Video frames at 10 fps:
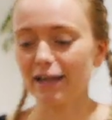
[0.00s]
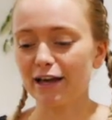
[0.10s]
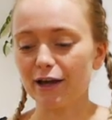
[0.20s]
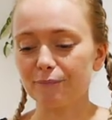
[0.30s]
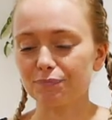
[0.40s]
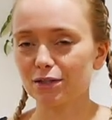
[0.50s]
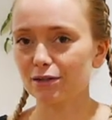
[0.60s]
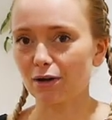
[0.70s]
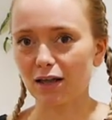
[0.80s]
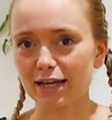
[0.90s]

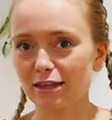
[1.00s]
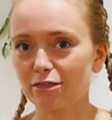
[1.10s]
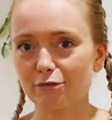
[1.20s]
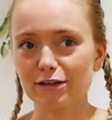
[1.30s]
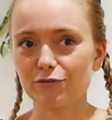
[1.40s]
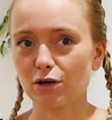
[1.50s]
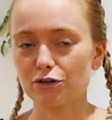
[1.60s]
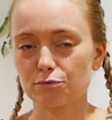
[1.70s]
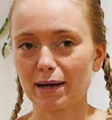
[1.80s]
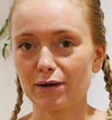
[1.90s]
Like
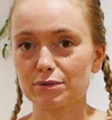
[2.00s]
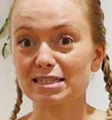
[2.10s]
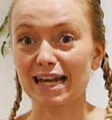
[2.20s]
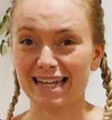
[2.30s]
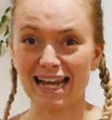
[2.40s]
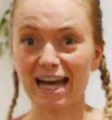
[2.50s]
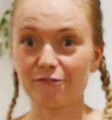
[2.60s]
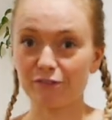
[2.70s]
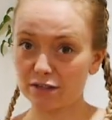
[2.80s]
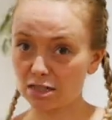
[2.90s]
£300-400
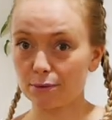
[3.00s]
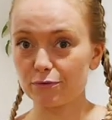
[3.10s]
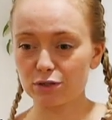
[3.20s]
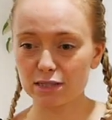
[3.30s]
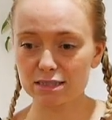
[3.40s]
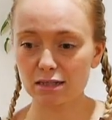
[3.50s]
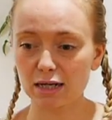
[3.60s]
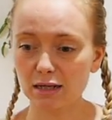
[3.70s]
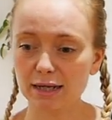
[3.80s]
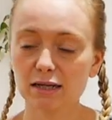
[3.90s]
secondhand for the type of units that
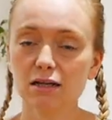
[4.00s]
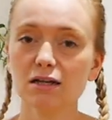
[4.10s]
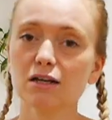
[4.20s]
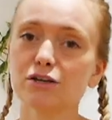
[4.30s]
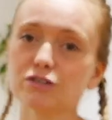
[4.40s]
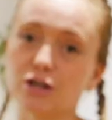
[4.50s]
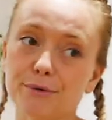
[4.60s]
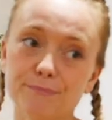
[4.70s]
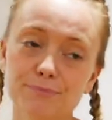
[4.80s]
I like. So,